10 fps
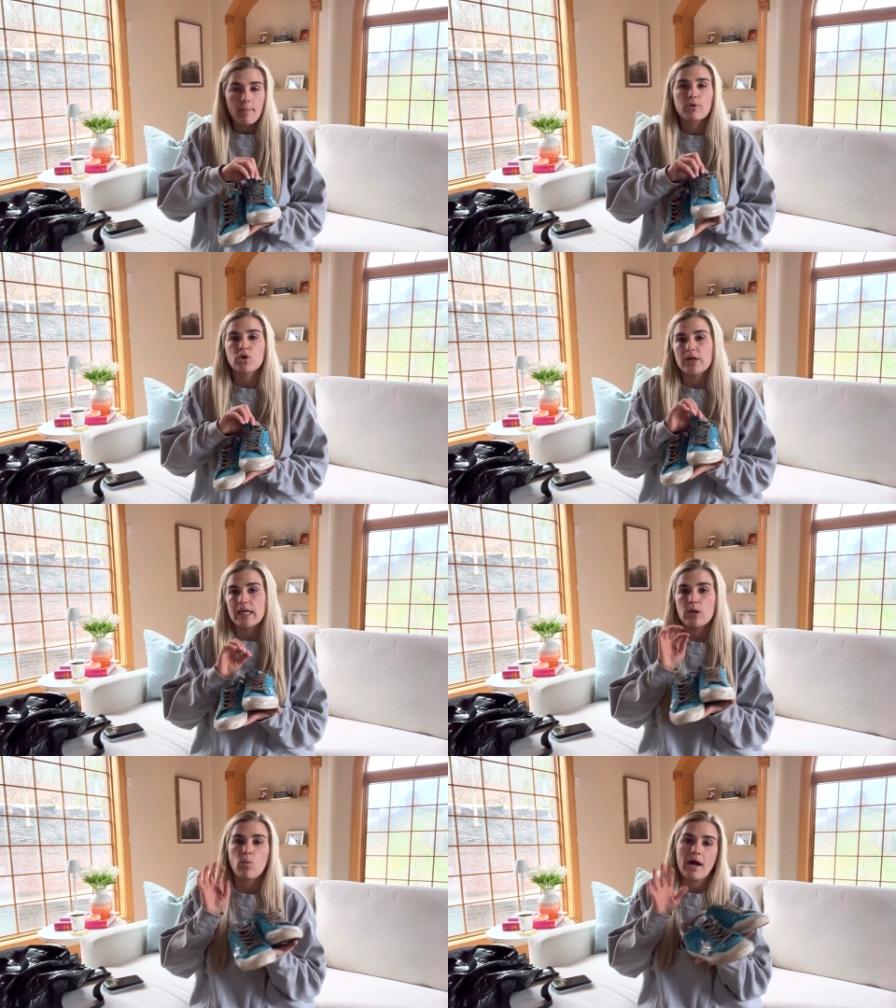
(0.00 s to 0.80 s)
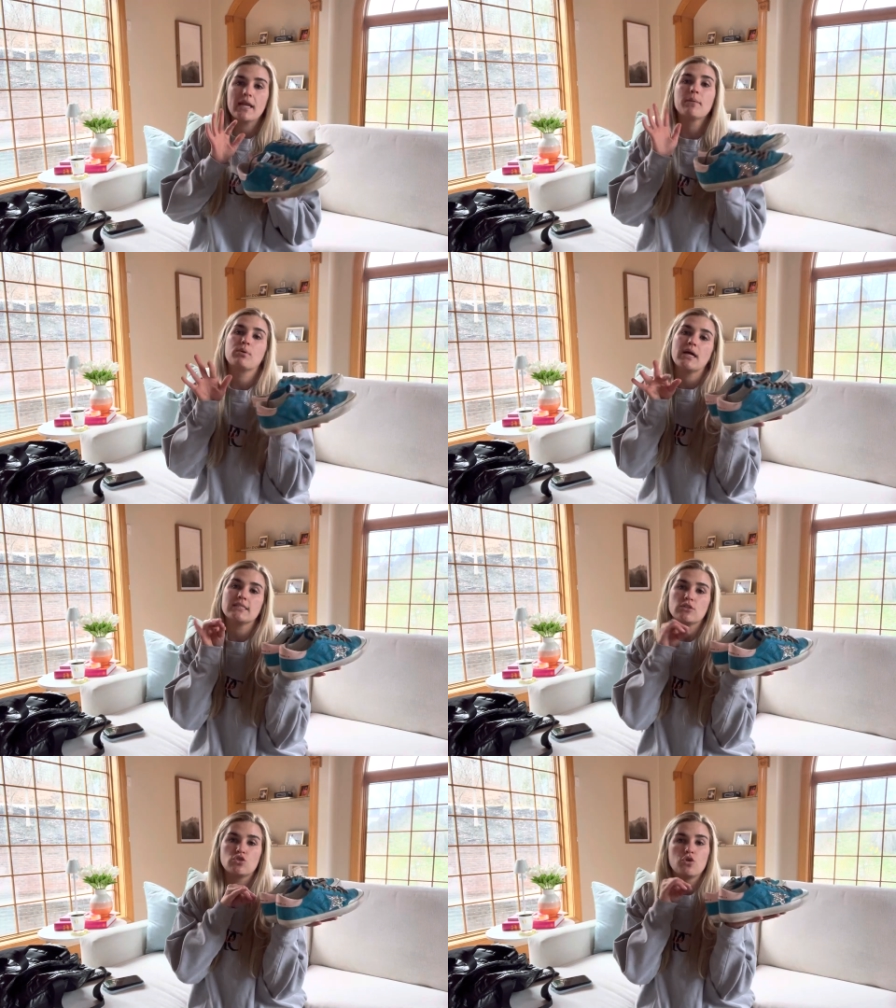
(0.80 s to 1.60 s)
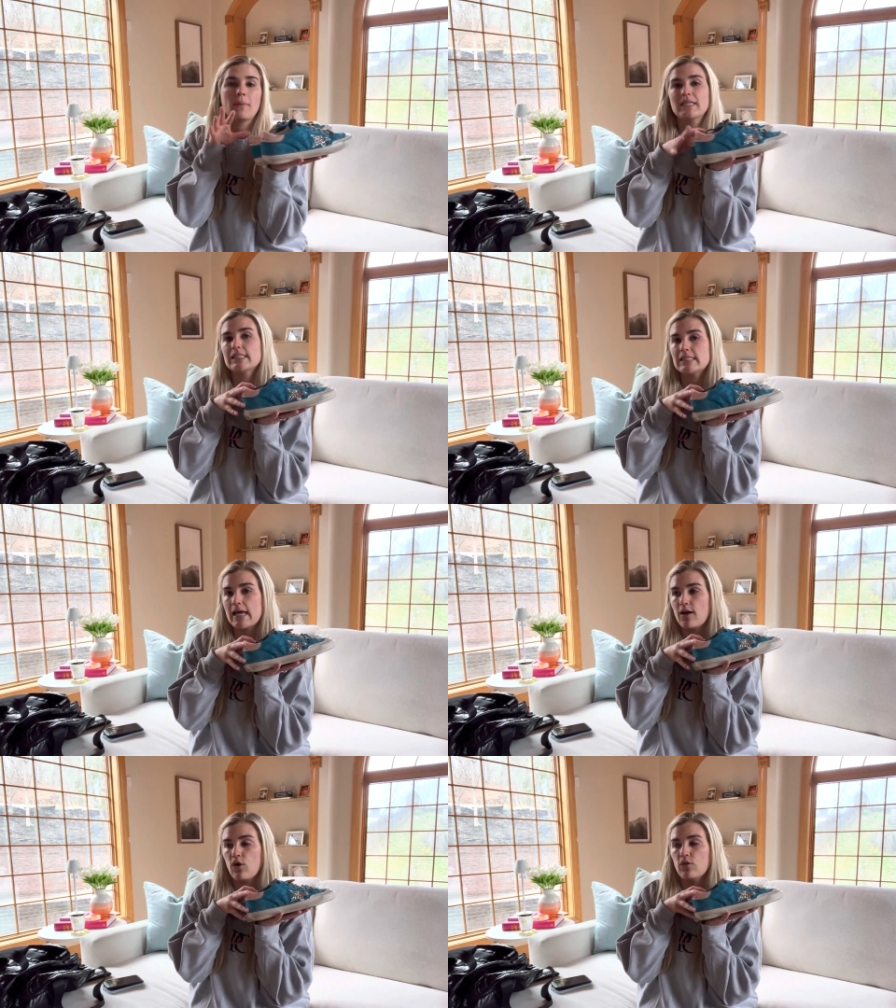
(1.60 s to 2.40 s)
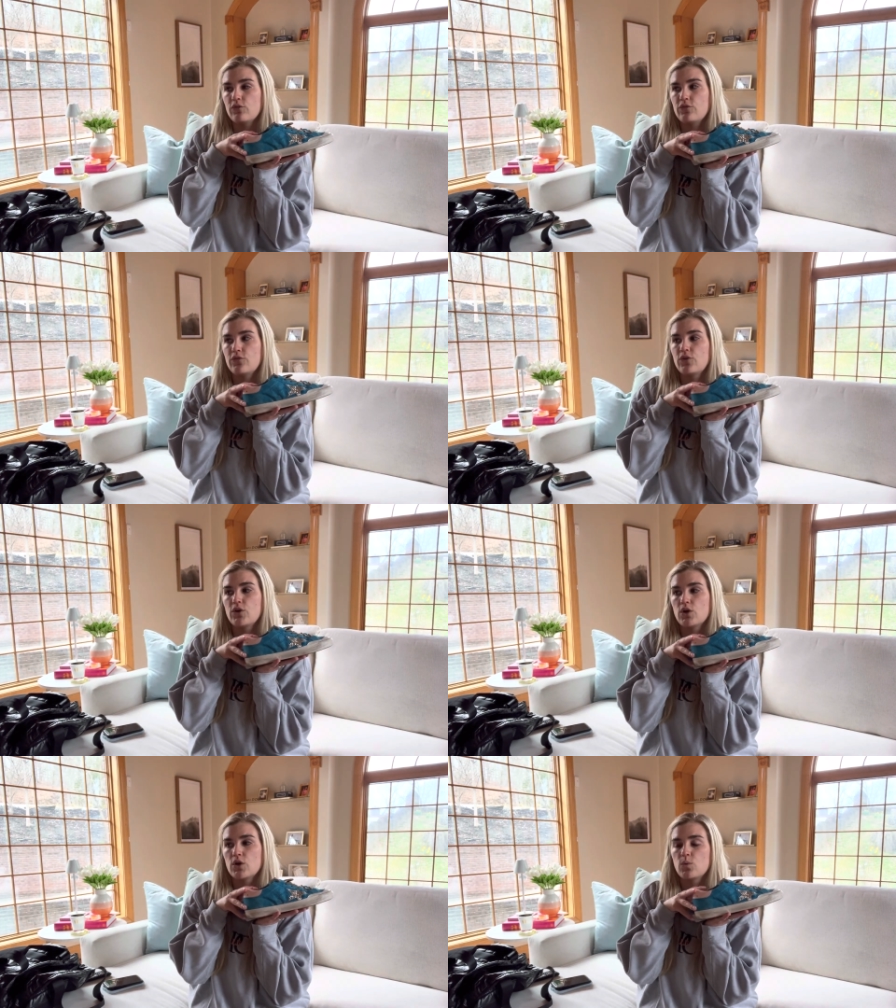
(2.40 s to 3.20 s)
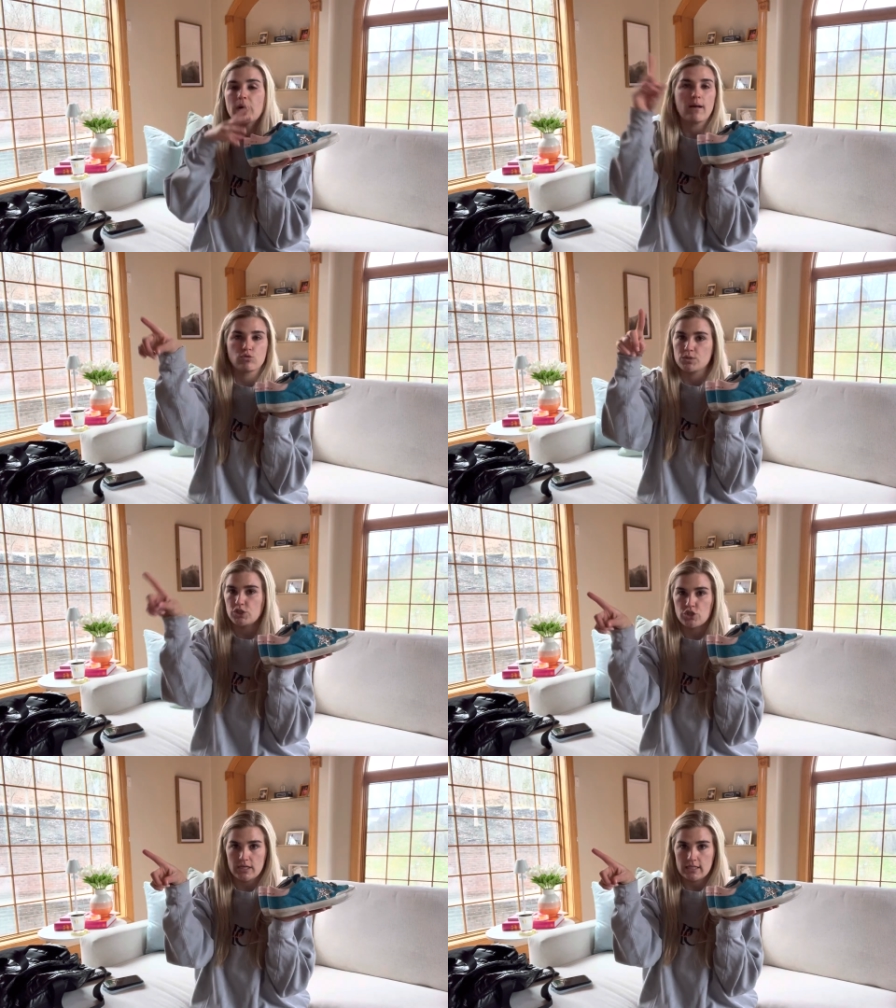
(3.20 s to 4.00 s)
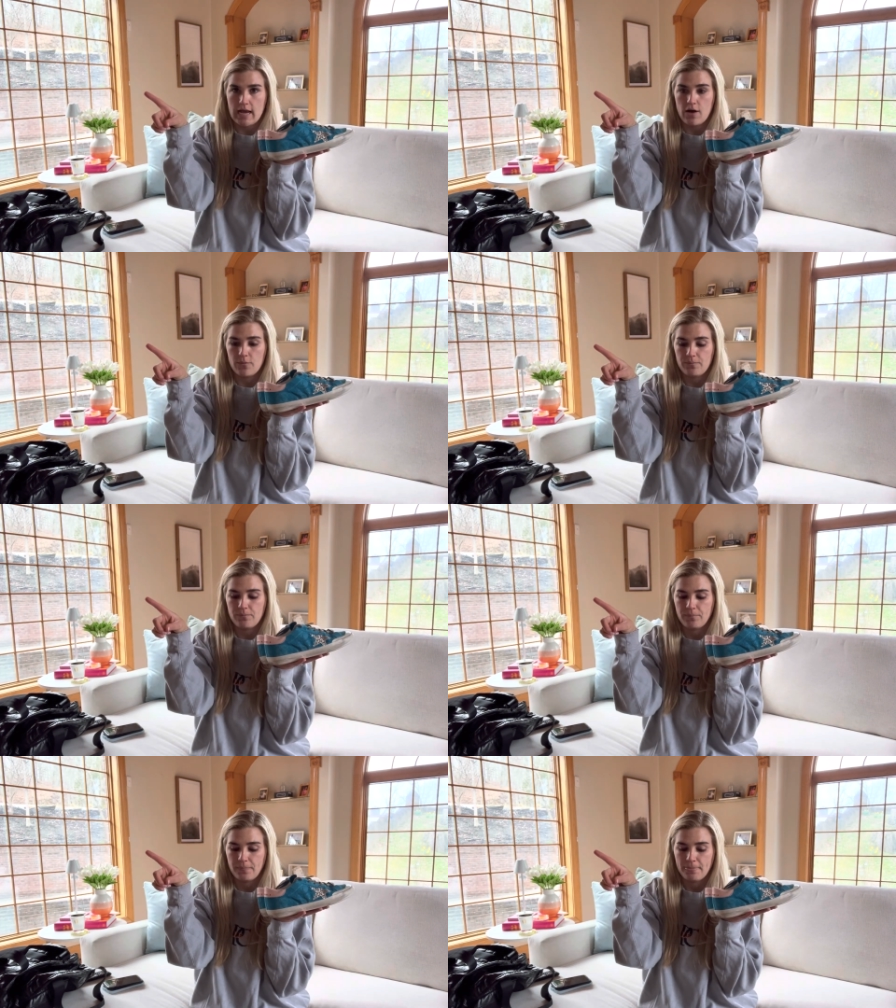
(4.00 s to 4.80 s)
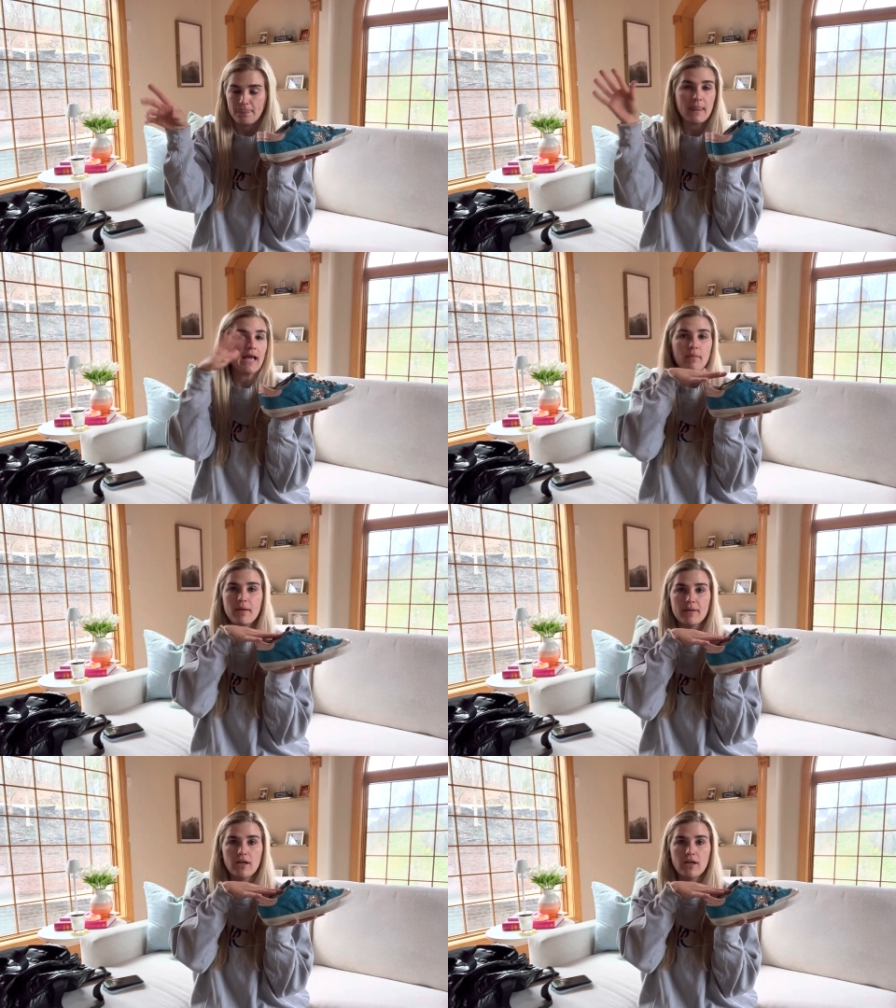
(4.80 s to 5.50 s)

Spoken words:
Pre-wedding present to myself when I was really stressed out. And it made me